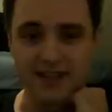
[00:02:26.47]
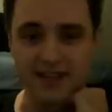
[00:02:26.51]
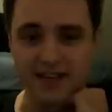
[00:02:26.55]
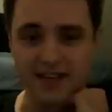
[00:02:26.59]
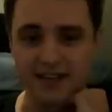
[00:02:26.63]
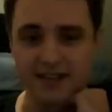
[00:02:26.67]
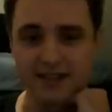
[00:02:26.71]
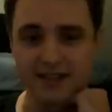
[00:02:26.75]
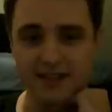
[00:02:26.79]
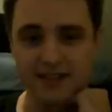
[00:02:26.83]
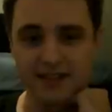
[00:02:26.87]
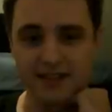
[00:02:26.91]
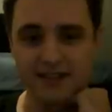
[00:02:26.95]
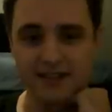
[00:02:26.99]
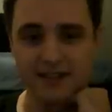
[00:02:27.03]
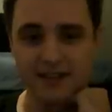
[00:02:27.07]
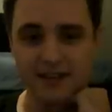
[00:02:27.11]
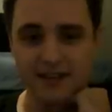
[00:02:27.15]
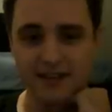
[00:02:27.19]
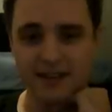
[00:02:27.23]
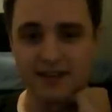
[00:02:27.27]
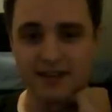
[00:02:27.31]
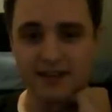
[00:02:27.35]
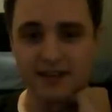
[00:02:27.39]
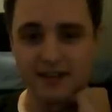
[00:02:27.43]
that
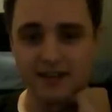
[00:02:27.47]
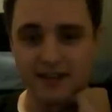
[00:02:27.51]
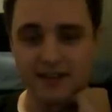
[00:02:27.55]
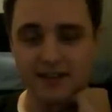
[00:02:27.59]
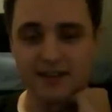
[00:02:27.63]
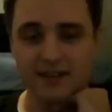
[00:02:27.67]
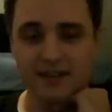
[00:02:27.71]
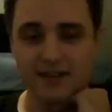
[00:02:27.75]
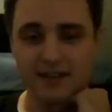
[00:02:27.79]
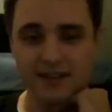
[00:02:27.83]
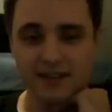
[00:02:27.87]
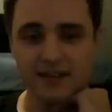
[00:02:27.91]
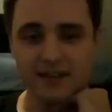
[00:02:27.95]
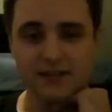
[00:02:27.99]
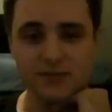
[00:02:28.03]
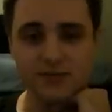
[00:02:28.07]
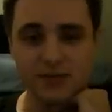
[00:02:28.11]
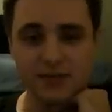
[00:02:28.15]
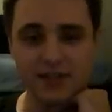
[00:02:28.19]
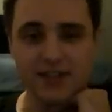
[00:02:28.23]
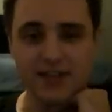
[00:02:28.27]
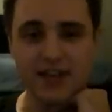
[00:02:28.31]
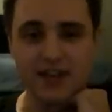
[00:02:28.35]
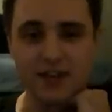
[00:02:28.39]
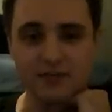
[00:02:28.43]
it's
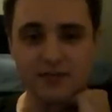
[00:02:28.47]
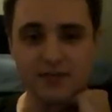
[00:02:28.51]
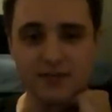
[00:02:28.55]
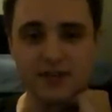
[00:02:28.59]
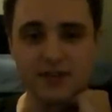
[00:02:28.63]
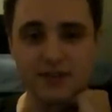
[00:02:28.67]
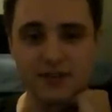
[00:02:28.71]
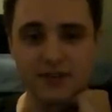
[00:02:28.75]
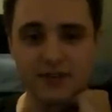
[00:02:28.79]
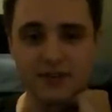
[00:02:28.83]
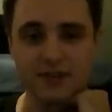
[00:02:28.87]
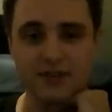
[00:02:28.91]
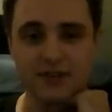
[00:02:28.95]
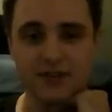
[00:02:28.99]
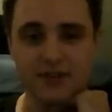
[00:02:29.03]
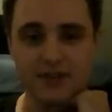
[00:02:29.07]
really helped the